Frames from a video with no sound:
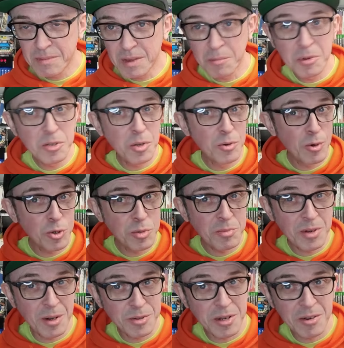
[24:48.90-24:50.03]
I mean, it's an awesome
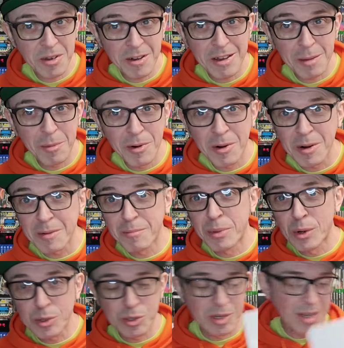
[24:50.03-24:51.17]
console, don't get me wrong,
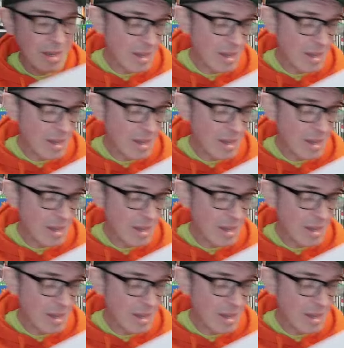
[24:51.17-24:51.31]
but